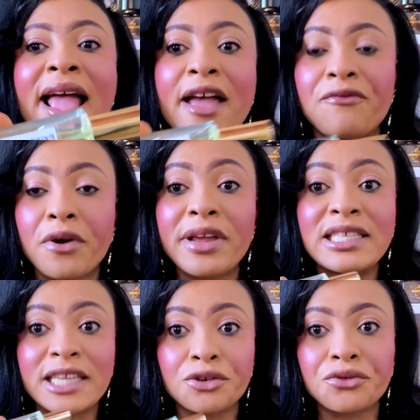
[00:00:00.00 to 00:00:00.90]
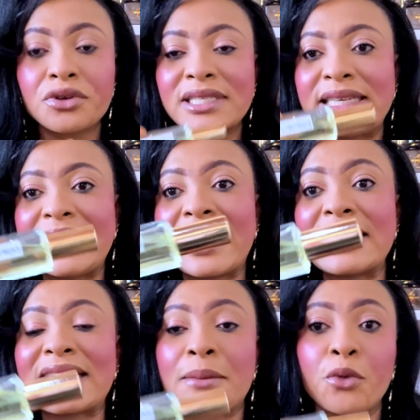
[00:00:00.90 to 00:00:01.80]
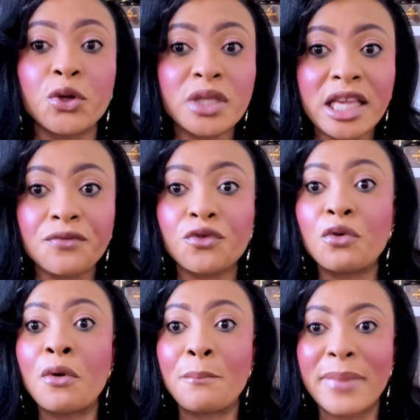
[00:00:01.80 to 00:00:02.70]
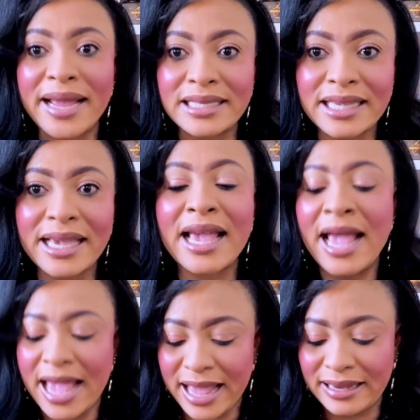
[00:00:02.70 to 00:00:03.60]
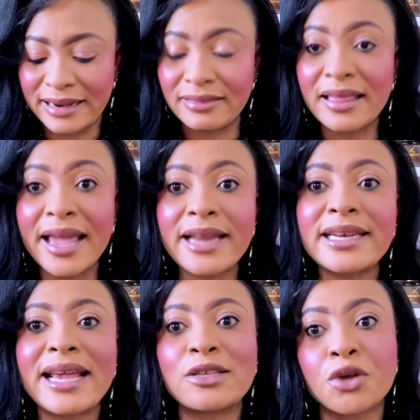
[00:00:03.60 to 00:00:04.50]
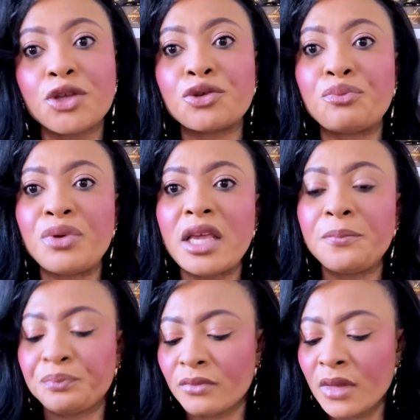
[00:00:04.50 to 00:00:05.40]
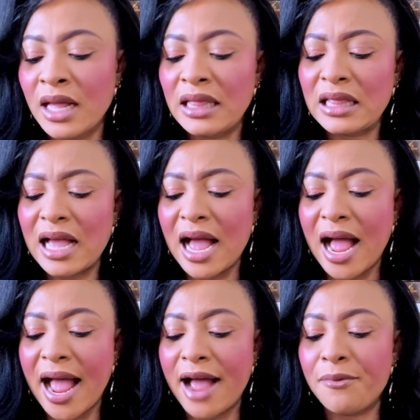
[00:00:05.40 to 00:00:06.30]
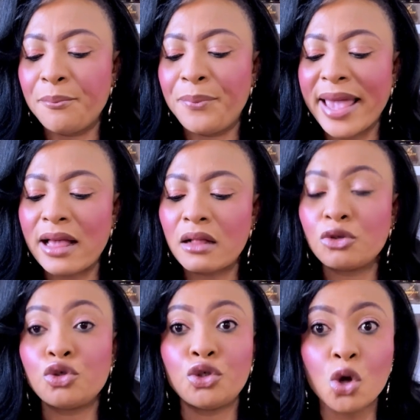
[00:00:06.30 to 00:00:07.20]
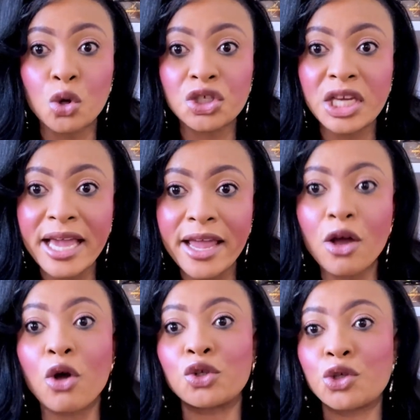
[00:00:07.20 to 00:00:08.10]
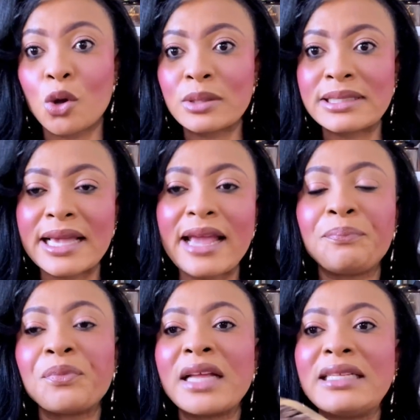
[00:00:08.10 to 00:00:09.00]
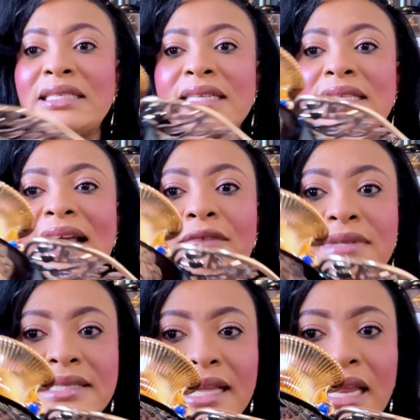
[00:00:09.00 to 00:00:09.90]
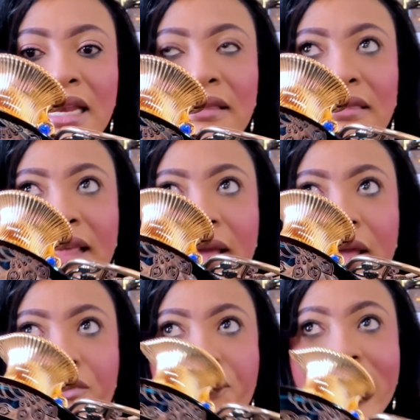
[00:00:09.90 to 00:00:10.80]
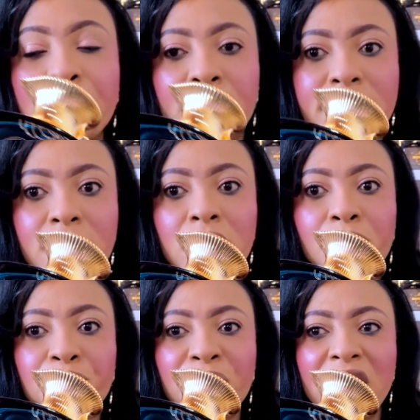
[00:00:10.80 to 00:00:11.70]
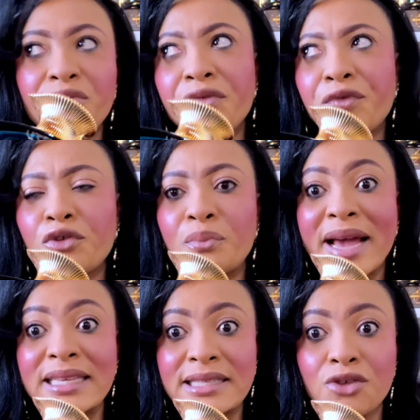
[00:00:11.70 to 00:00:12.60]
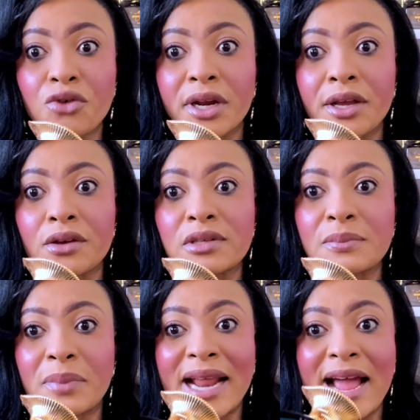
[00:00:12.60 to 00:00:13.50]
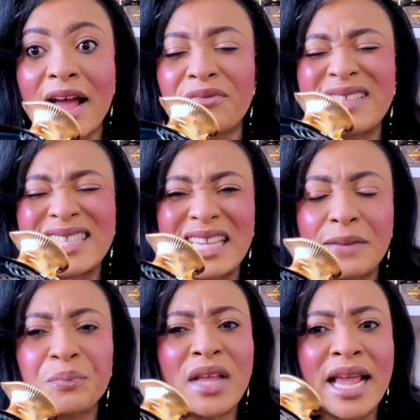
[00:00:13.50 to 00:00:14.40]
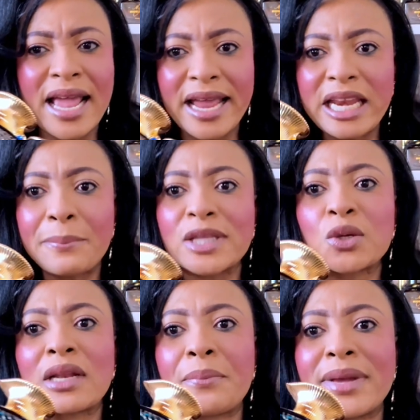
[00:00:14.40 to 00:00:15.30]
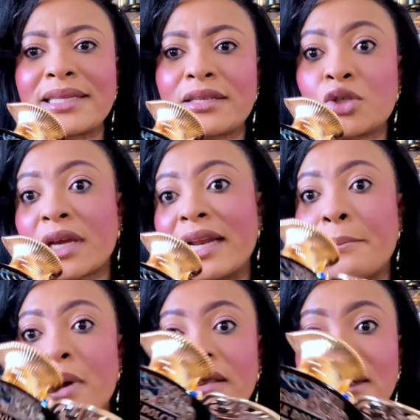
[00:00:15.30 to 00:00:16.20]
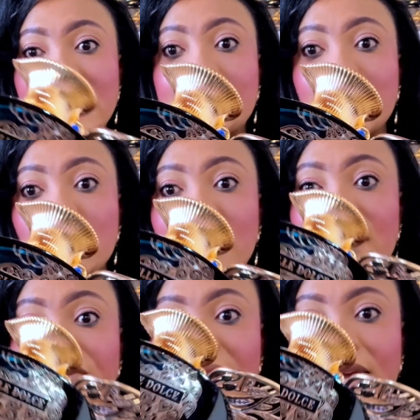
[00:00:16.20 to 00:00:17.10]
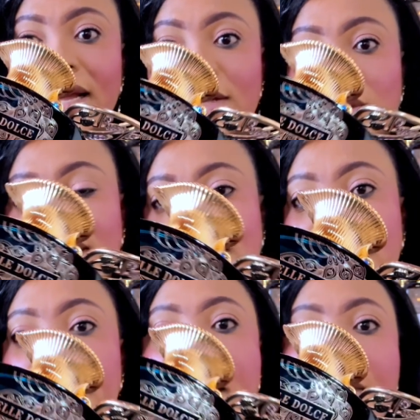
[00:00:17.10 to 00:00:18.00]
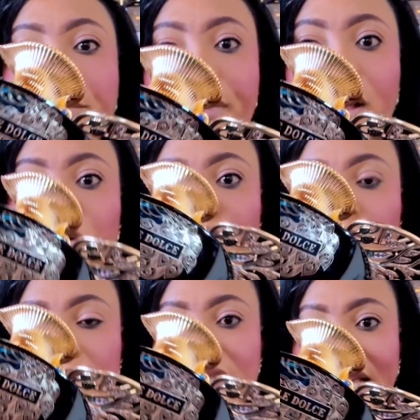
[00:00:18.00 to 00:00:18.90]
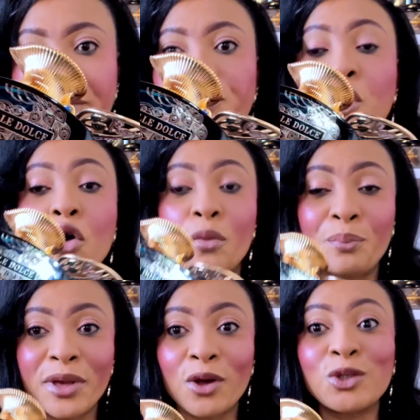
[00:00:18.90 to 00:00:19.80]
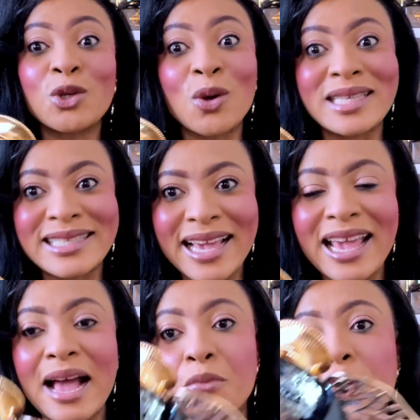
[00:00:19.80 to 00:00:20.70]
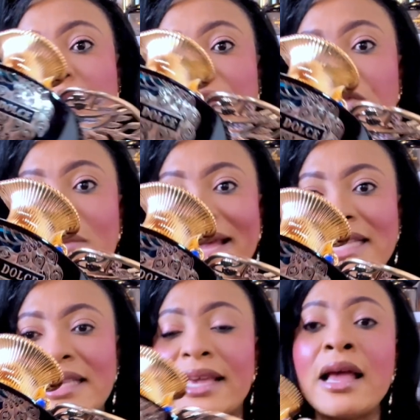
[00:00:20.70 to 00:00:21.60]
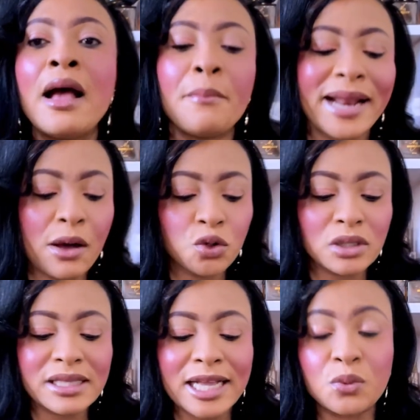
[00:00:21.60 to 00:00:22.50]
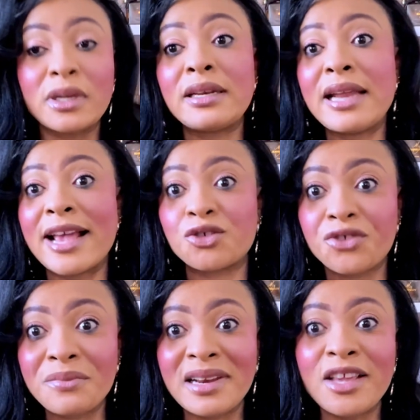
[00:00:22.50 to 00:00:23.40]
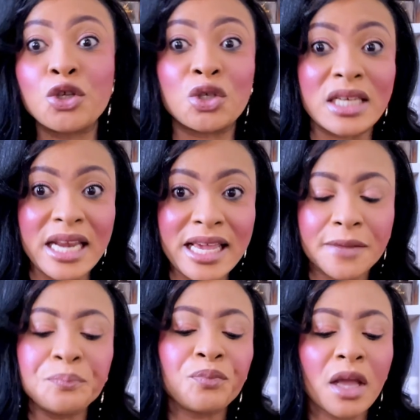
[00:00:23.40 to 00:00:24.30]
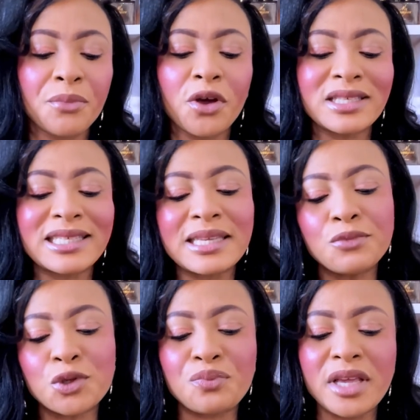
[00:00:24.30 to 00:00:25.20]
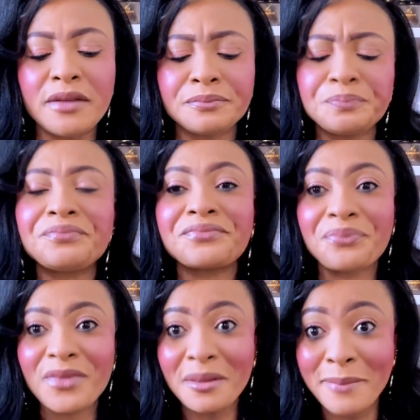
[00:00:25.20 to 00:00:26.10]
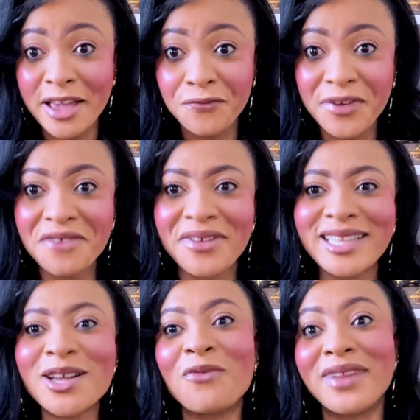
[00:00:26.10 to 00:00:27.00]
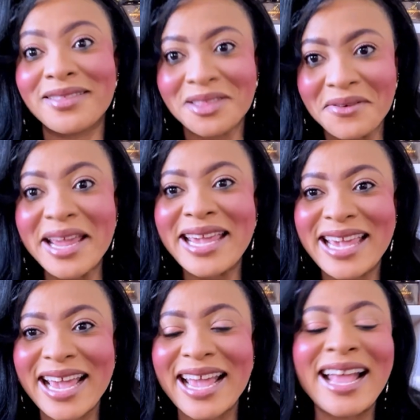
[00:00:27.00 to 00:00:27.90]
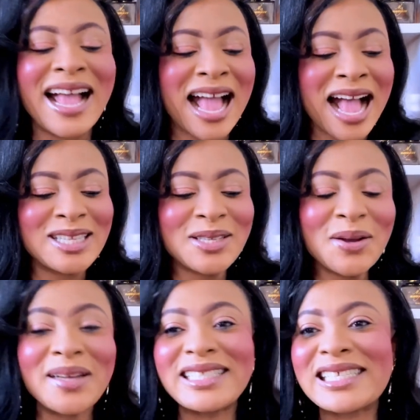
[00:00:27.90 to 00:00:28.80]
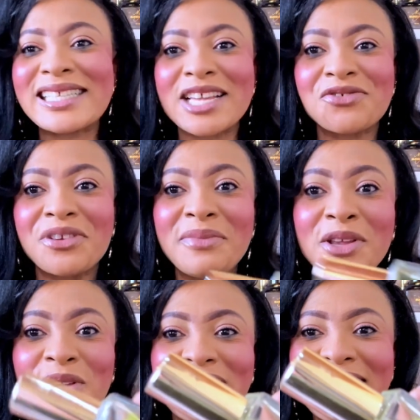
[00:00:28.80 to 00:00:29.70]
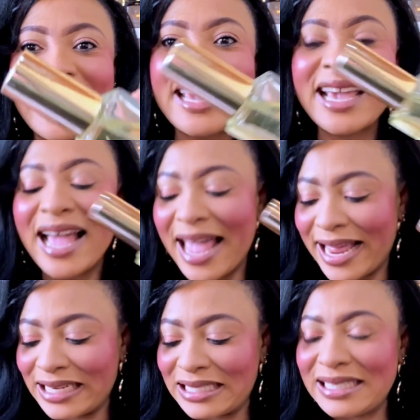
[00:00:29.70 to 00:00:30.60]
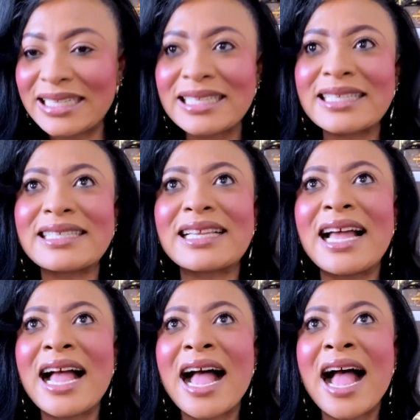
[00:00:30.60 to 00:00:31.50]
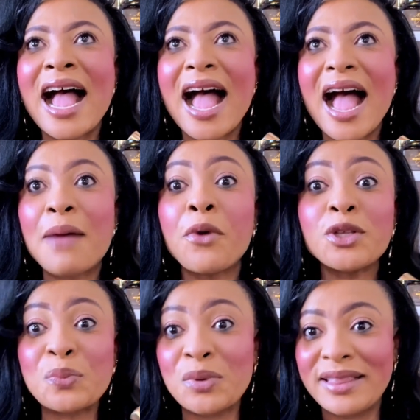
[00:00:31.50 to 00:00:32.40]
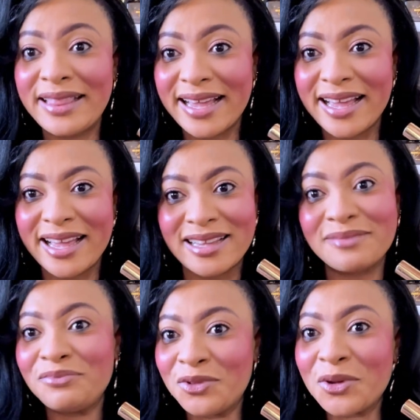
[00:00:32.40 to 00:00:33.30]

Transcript: a very generous decant, and I'm going to give you my take. And the third is going to be Belle Dolce or Dolce. This, I've seen the red bottle being reviewed by C Chronicles, but I haven't seen any particular person talking about this particular flanker. So this is the Belle Dolce or Belle Dolce. I'm going to give you my take, but I want to start with Extremely Unique because it seemed to be my favorite of the 3 here. So this is Extremely Unique, and this, I'm going to put the